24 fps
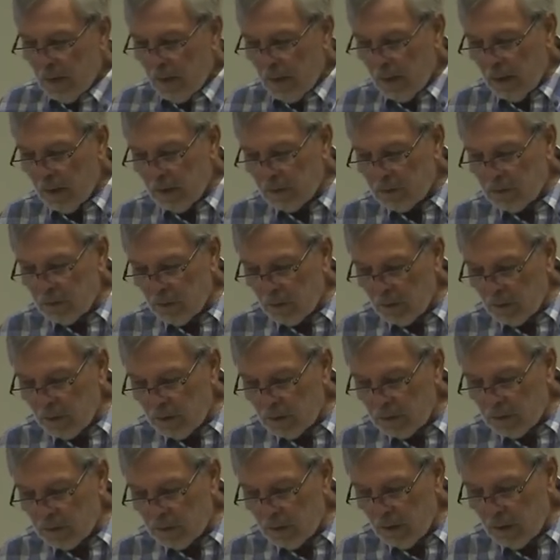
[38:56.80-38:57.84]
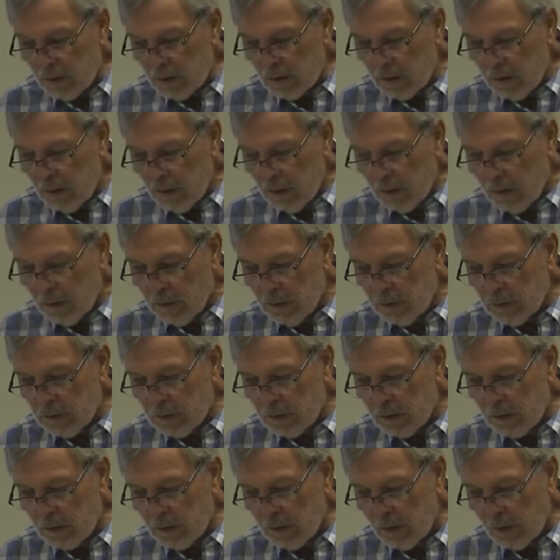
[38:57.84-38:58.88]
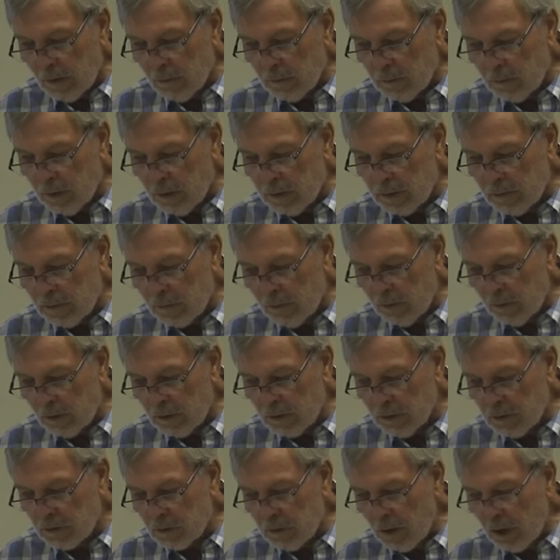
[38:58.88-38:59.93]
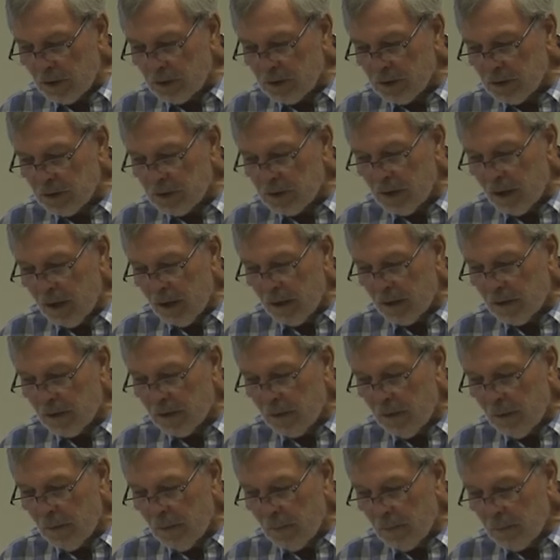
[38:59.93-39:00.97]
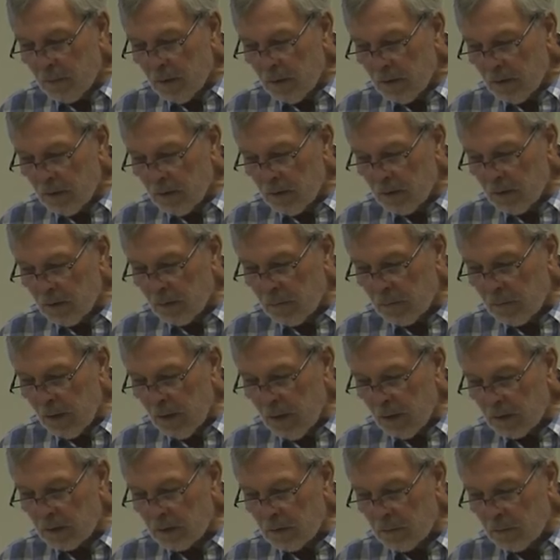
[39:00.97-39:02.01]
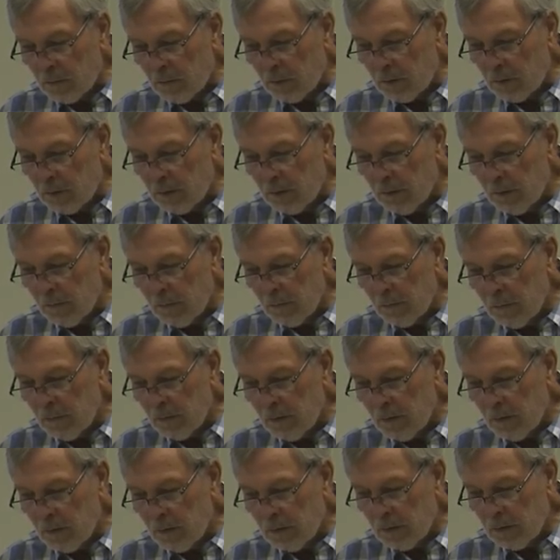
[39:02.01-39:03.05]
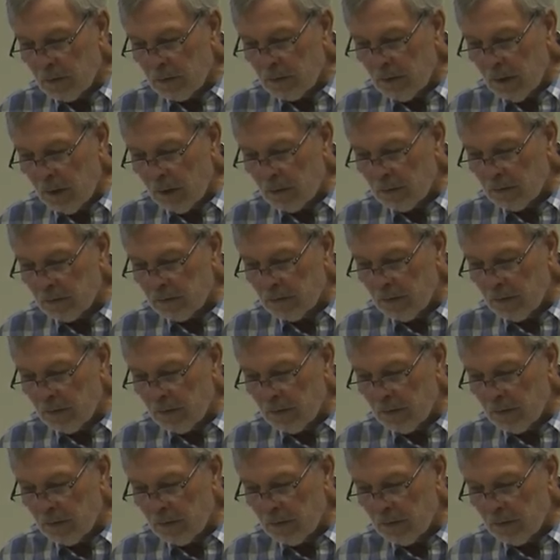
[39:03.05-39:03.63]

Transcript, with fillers: and so this site is the uh, reservoir construction site looking back toward the town of